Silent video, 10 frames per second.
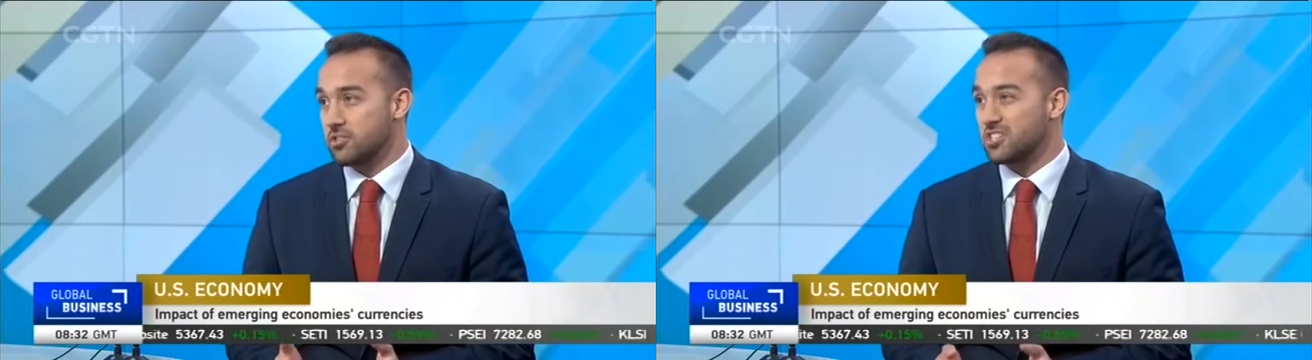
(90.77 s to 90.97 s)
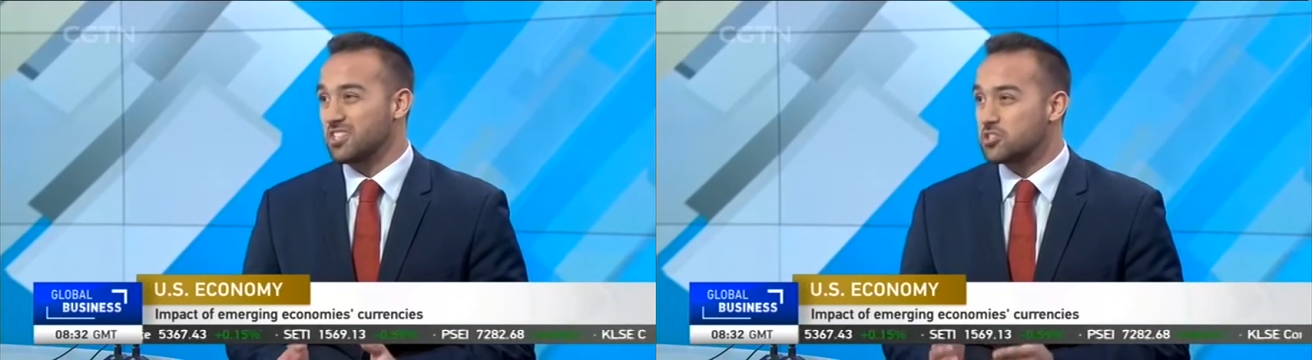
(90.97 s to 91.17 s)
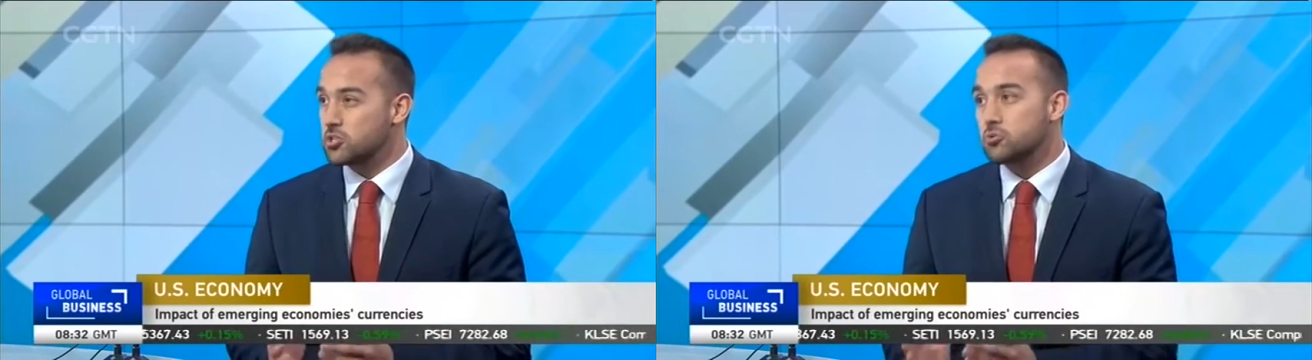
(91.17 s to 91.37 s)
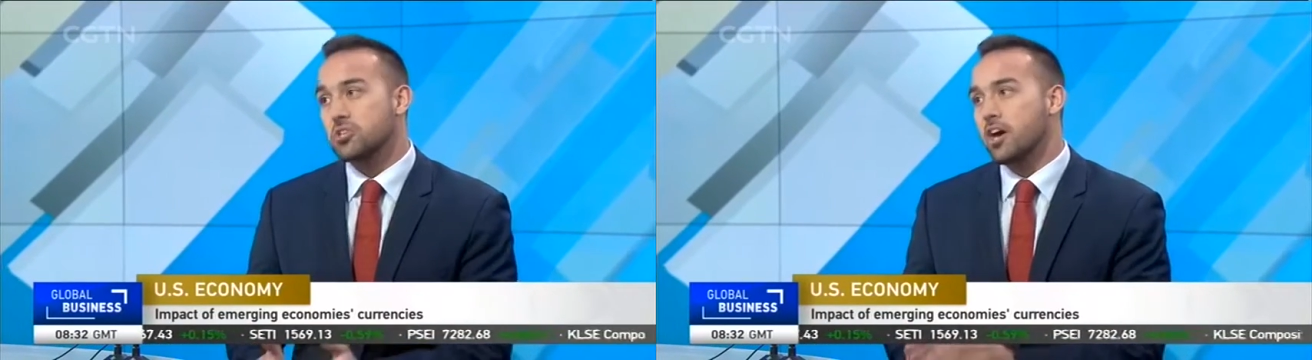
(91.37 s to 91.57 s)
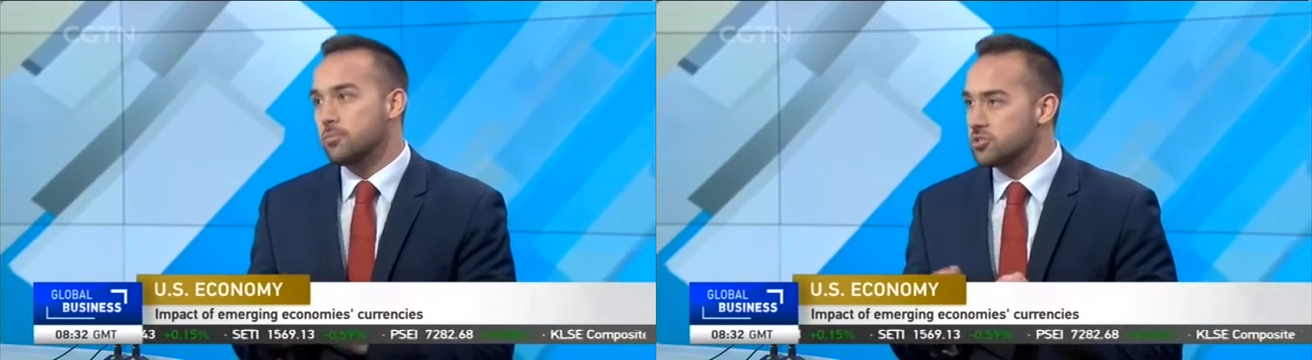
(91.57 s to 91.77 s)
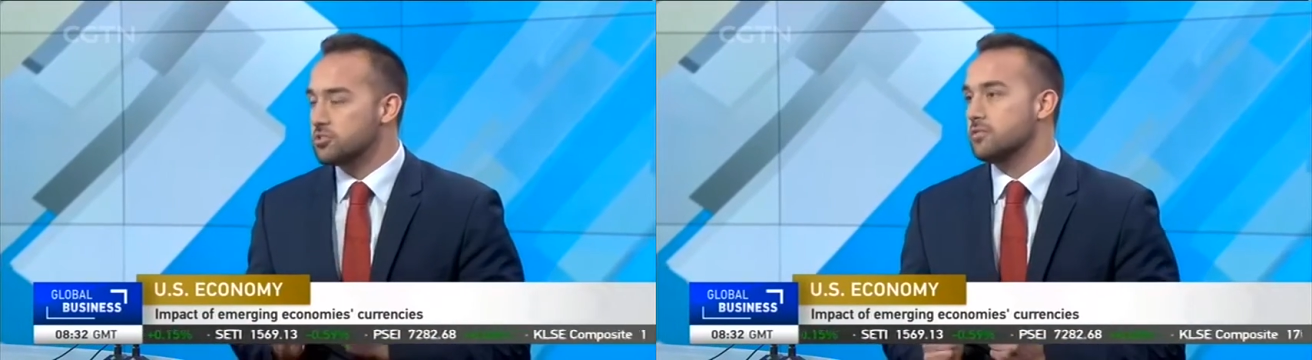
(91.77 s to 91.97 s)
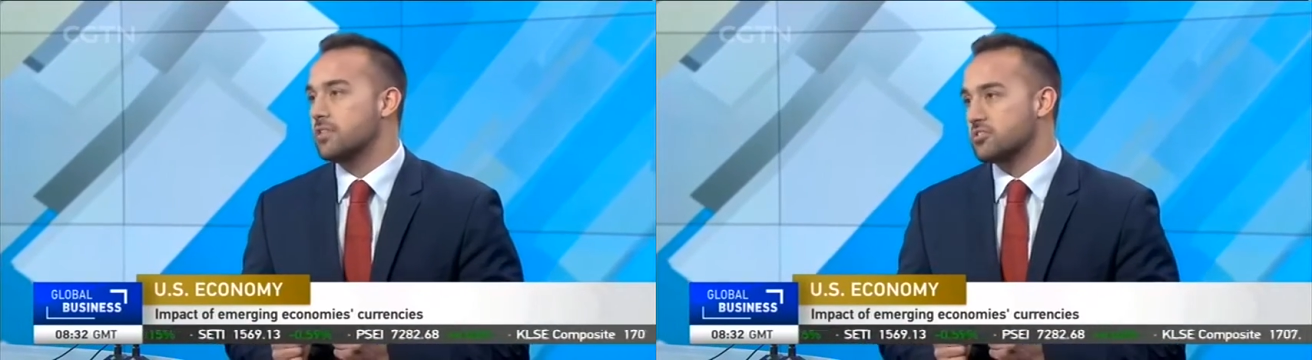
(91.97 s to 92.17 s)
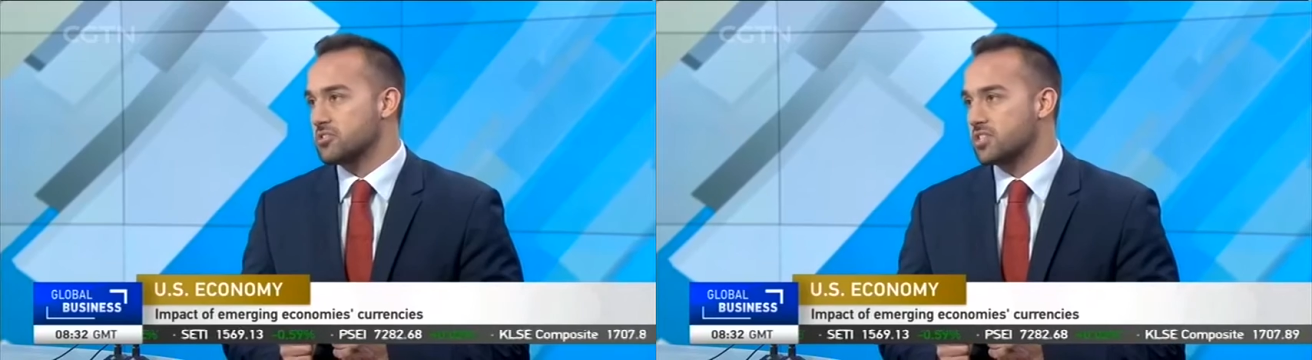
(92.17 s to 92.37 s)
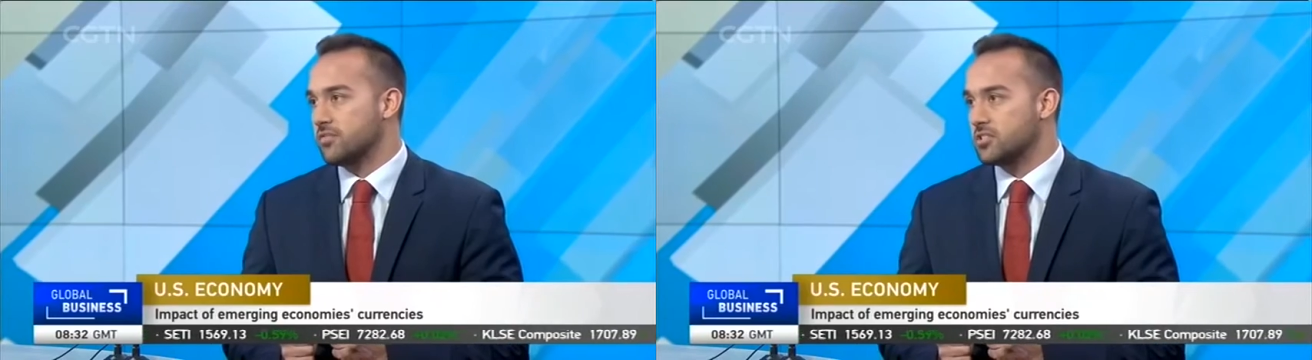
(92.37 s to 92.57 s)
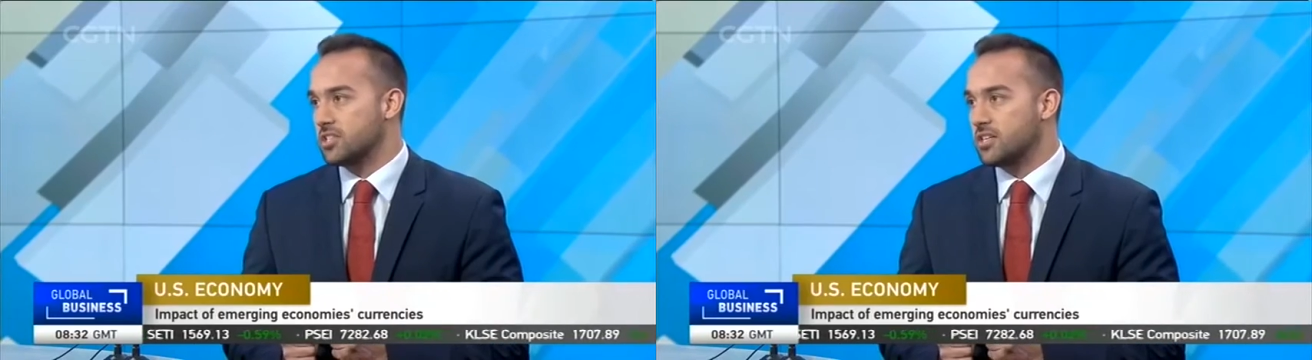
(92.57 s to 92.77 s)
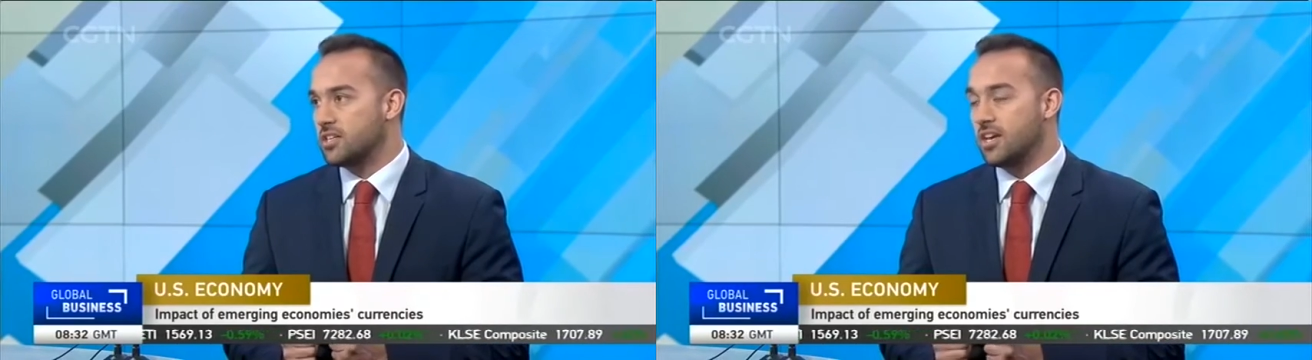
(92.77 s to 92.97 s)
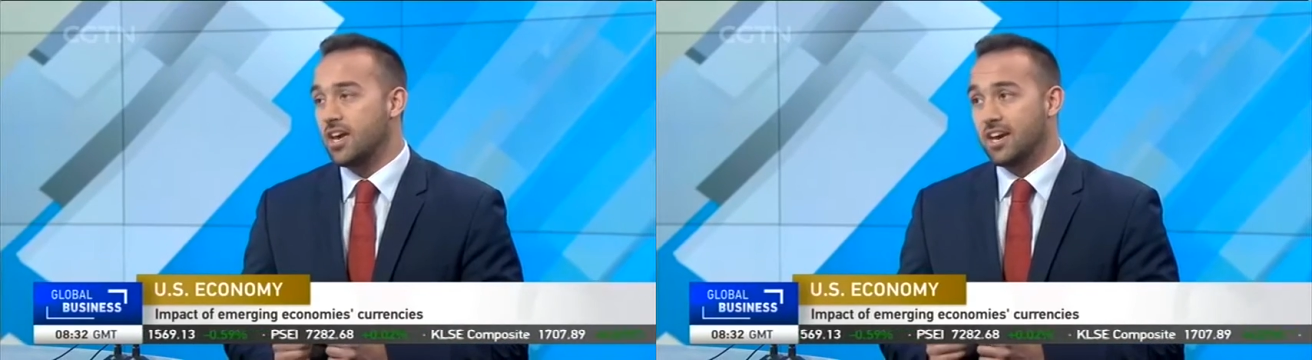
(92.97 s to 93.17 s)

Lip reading: rates at least 2 times in 2017,